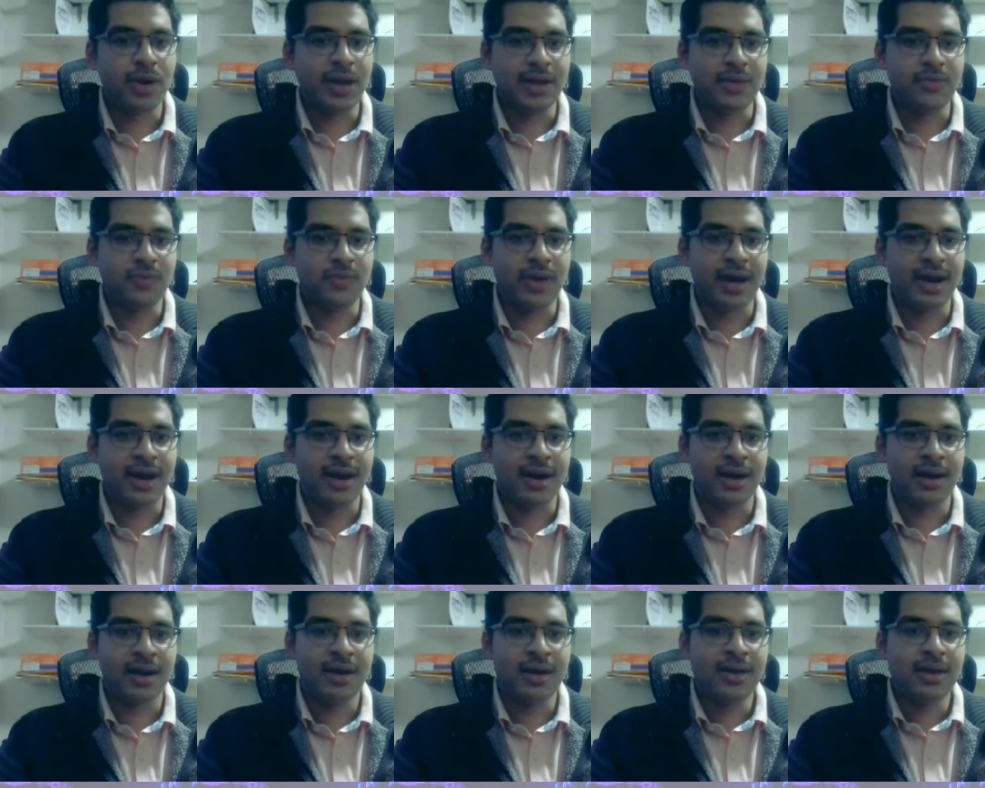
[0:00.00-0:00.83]
point
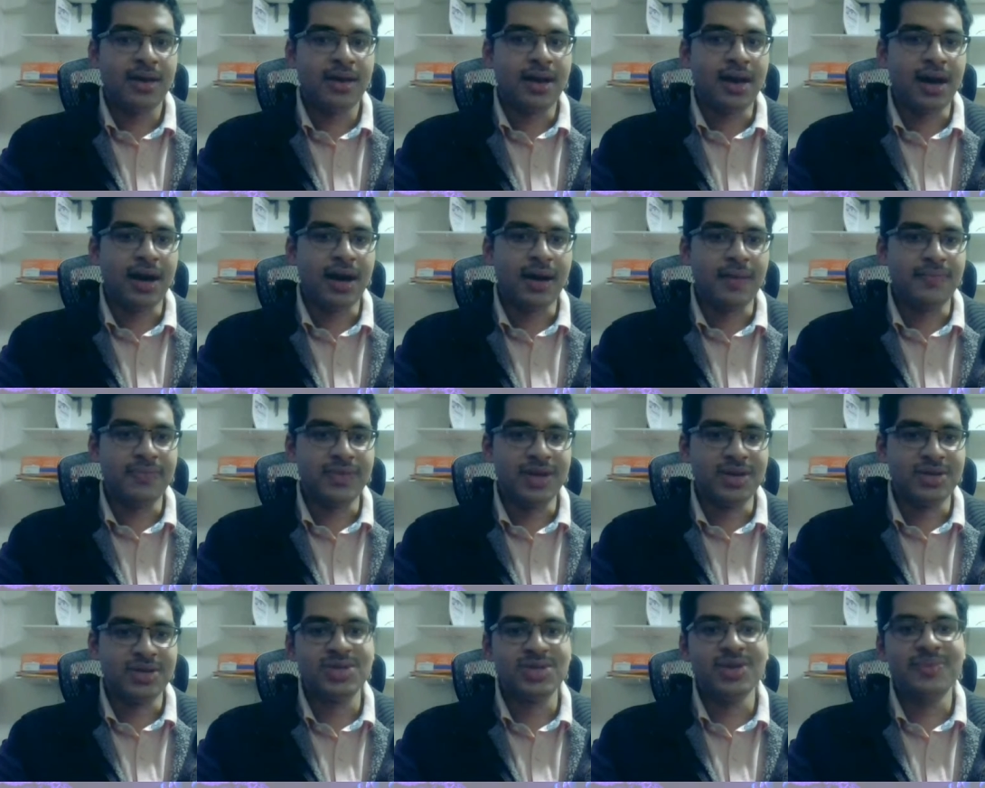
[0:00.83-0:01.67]
where
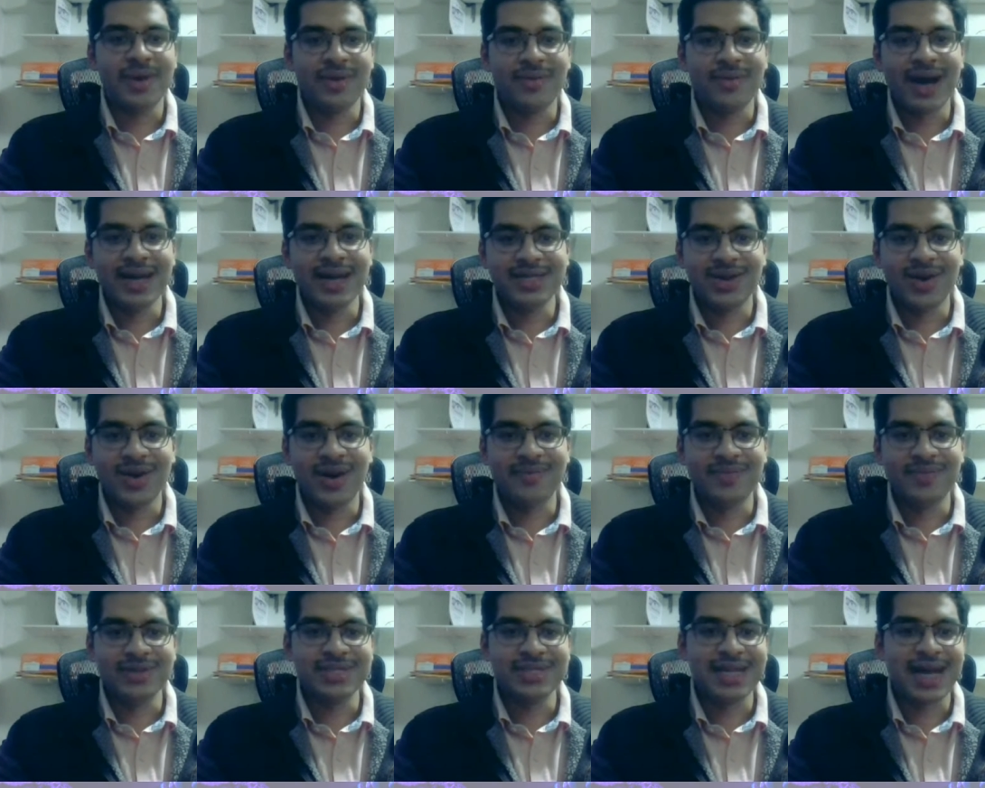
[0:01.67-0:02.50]
your supervisor
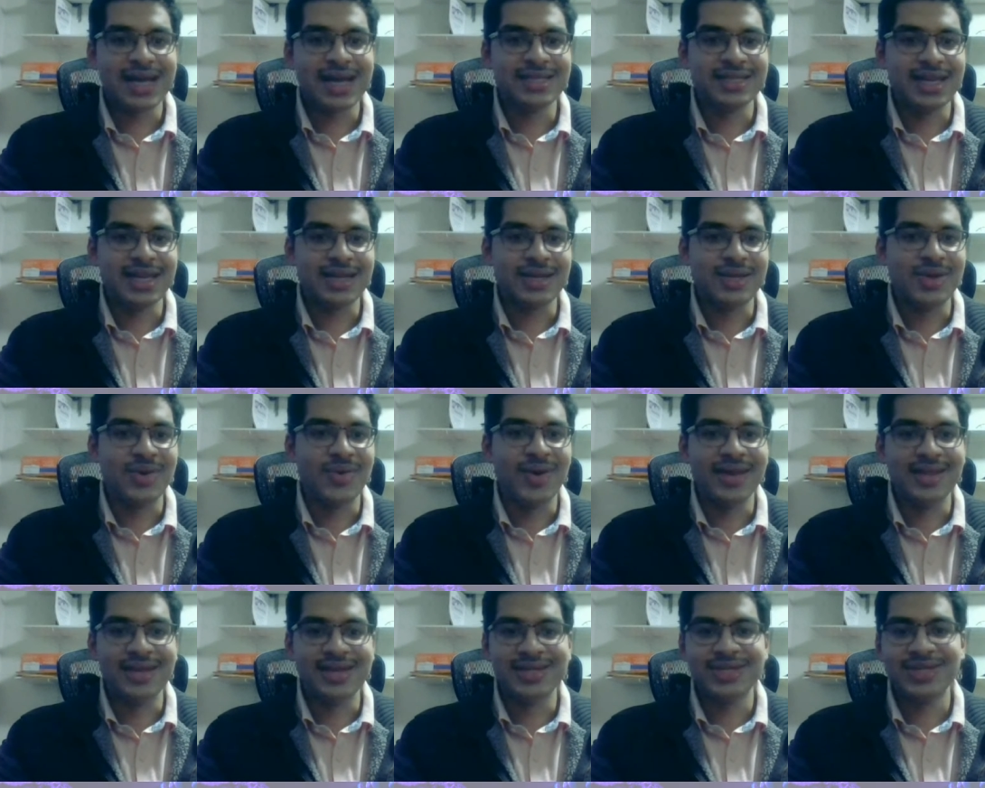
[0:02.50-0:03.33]
almost has like
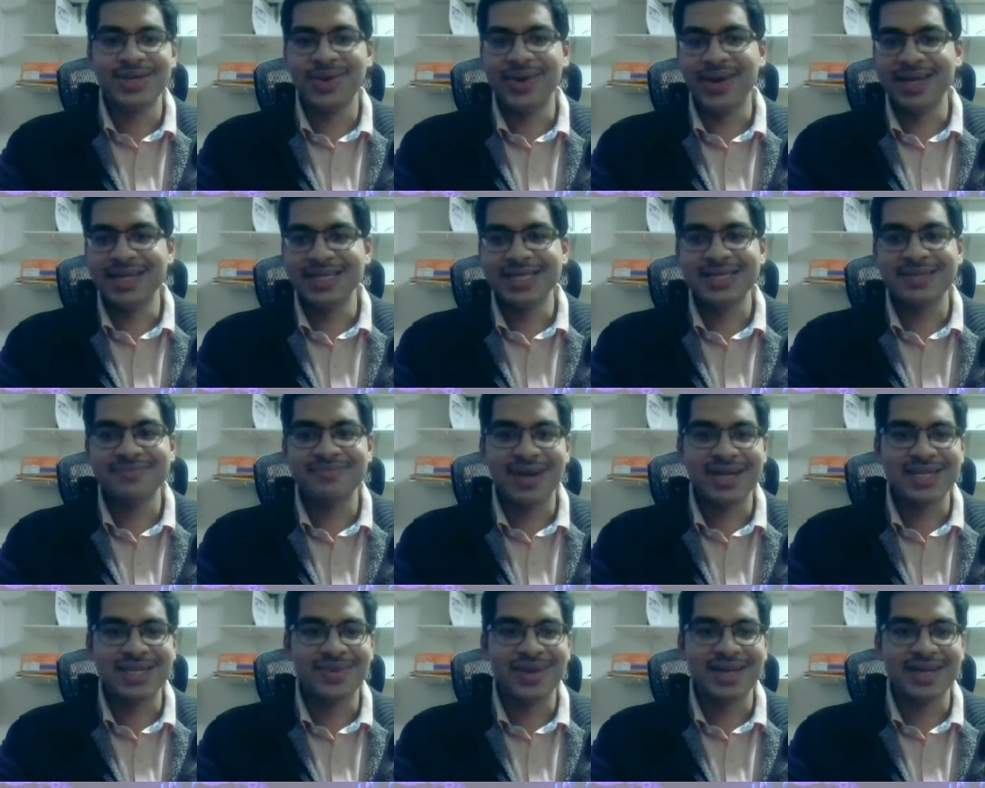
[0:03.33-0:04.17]
no other choice
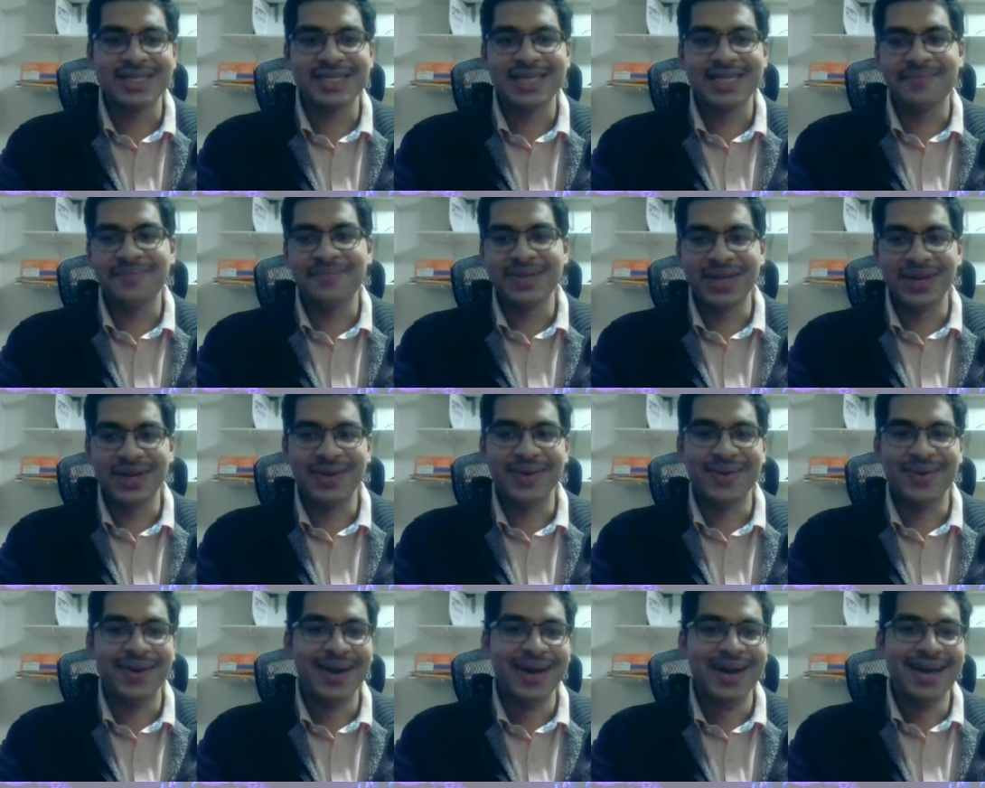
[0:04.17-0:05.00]
but to accept
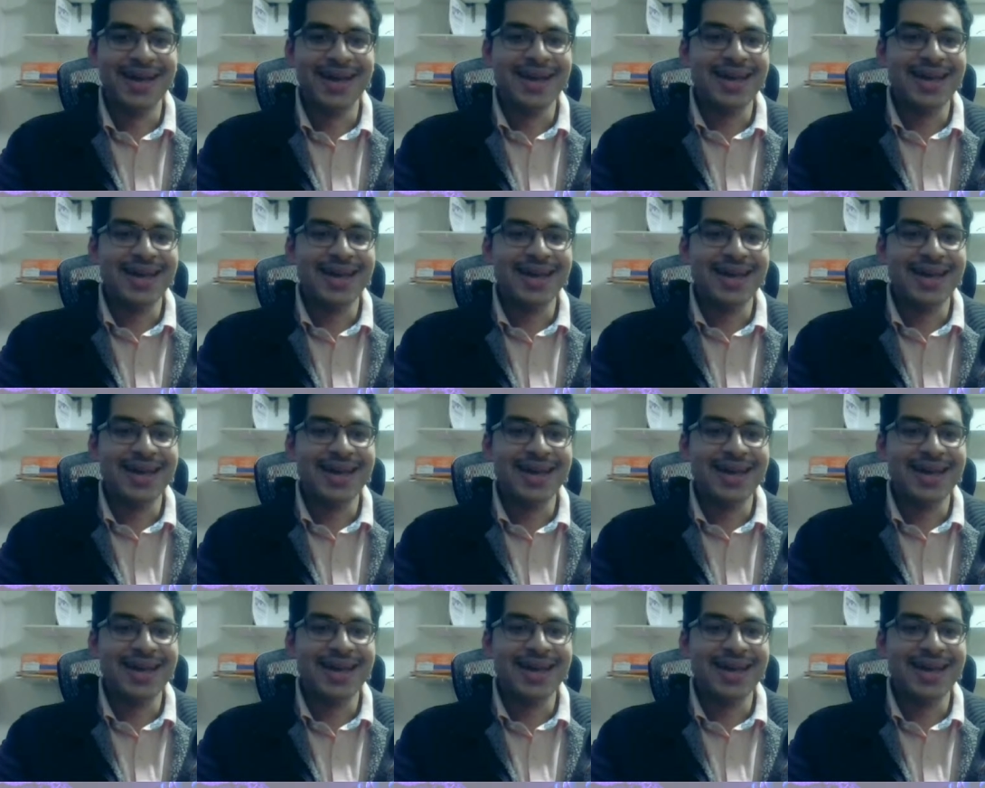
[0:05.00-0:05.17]
you